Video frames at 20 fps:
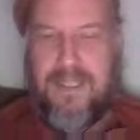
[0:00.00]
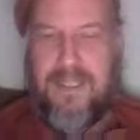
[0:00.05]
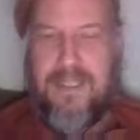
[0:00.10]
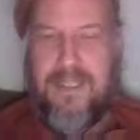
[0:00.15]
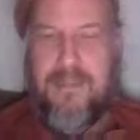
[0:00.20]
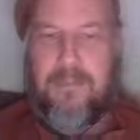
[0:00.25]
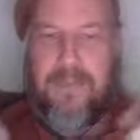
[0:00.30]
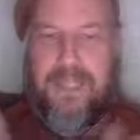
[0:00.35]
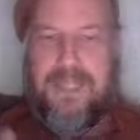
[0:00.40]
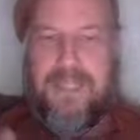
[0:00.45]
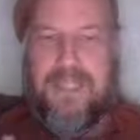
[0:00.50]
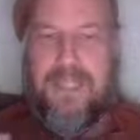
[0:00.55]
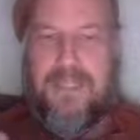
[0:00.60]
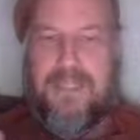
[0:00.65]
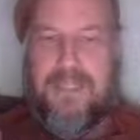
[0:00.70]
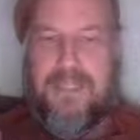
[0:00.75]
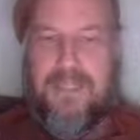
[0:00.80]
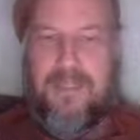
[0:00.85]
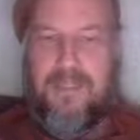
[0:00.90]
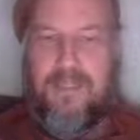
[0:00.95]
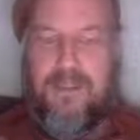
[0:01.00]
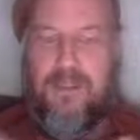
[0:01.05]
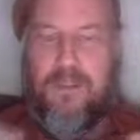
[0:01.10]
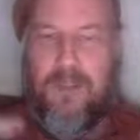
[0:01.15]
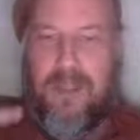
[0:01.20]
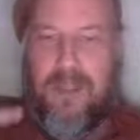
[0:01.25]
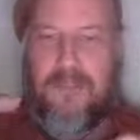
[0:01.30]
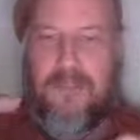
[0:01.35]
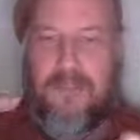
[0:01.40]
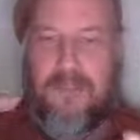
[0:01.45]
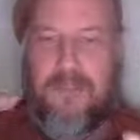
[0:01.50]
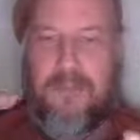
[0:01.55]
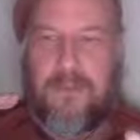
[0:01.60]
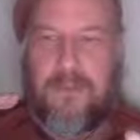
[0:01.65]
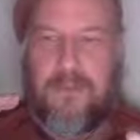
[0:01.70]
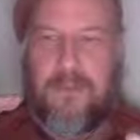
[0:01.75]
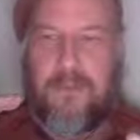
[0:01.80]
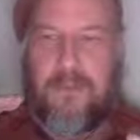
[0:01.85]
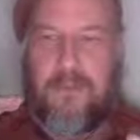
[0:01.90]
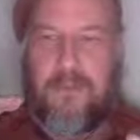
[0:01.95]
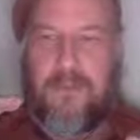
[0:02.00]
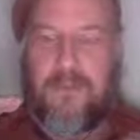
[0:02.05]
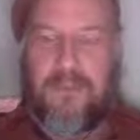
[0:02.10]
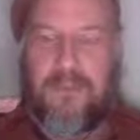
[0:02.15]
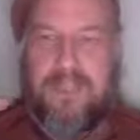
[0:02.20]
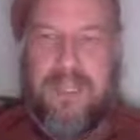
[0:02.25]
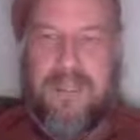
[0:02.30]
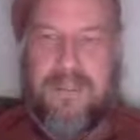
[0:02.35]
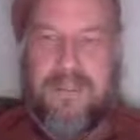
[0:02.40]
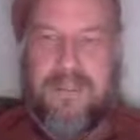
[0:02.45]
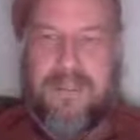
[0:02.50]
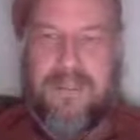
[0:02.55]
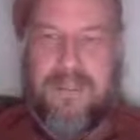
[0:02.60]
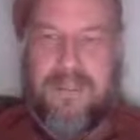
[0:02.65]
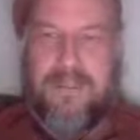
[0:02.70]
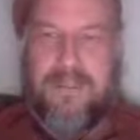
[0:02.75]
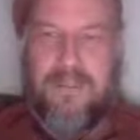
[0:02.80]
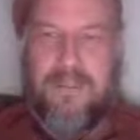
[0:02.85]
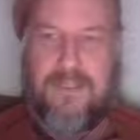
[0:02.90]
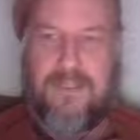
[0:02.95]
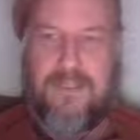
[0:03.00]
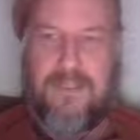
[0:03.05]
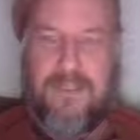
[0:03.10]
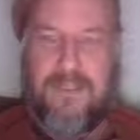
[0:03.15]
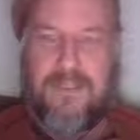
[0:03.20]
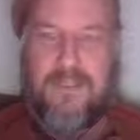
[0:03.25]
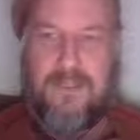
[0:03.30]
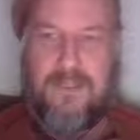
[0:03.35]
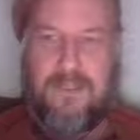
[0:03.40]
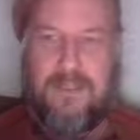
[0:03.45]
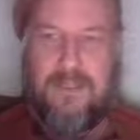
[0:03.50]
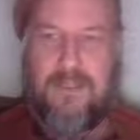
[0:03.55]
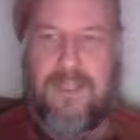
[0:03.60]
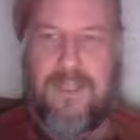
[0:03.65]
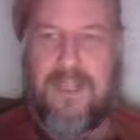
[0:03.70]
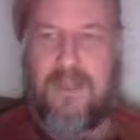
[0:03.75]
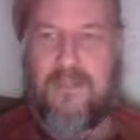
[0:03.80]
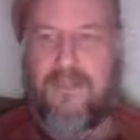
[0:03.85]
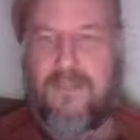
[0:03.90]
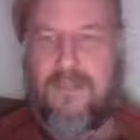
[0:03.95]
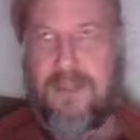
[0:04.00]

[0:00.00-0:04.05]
mediating cross modality sensor. You have